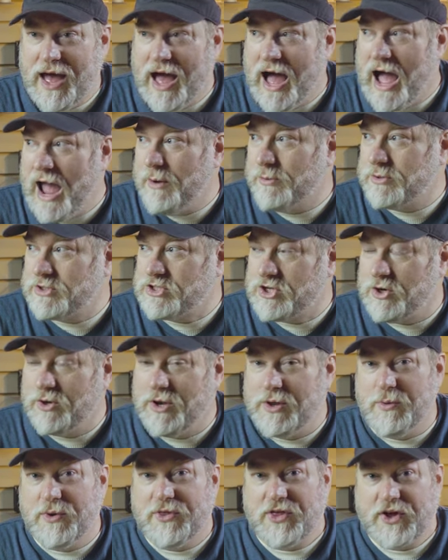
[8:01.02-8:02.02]
I was
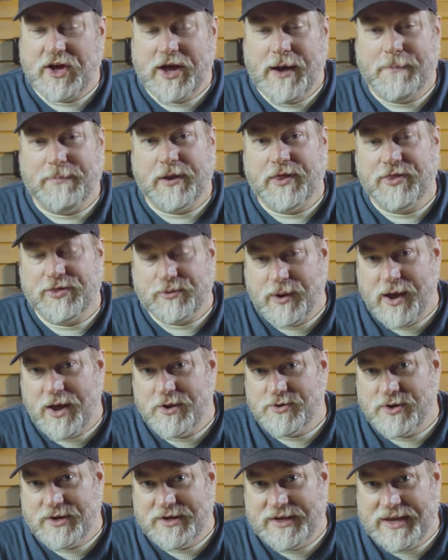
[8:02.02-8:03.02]
shooting with a couple of
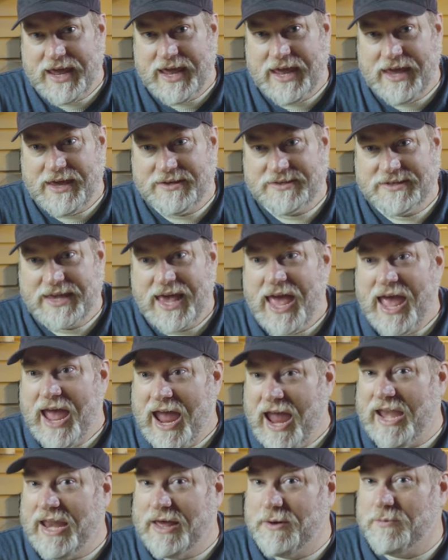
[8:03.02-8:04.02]
300Ds,
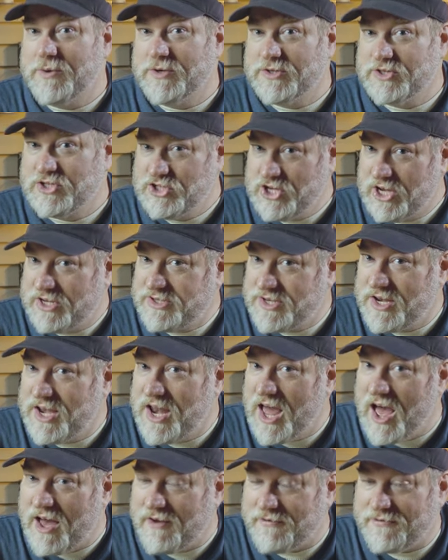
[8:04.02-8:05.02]
and it was just
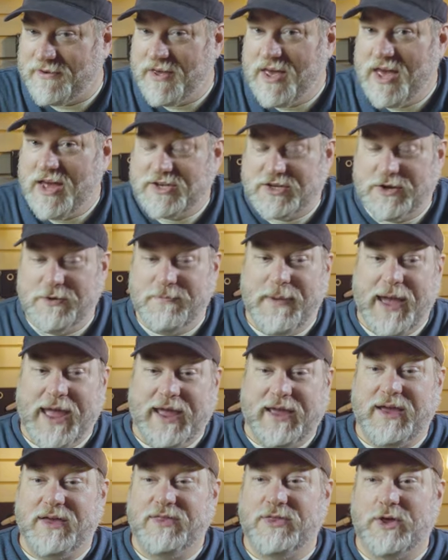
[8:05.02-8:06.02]
enough to
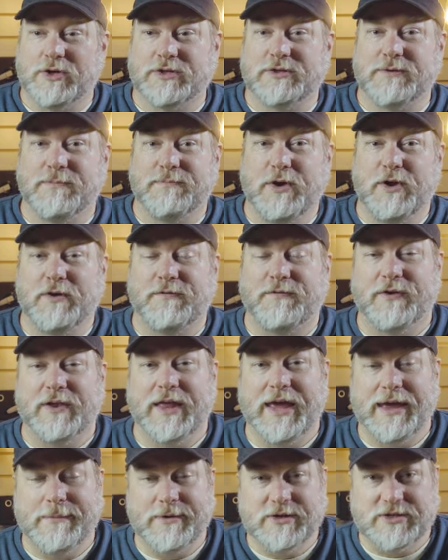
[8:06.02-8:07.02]
make those beautiful
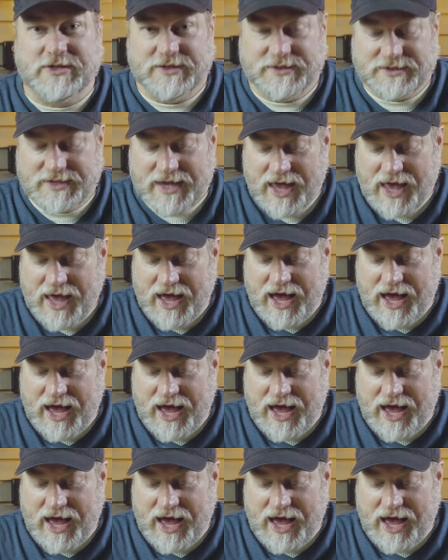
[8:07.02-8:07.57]
images.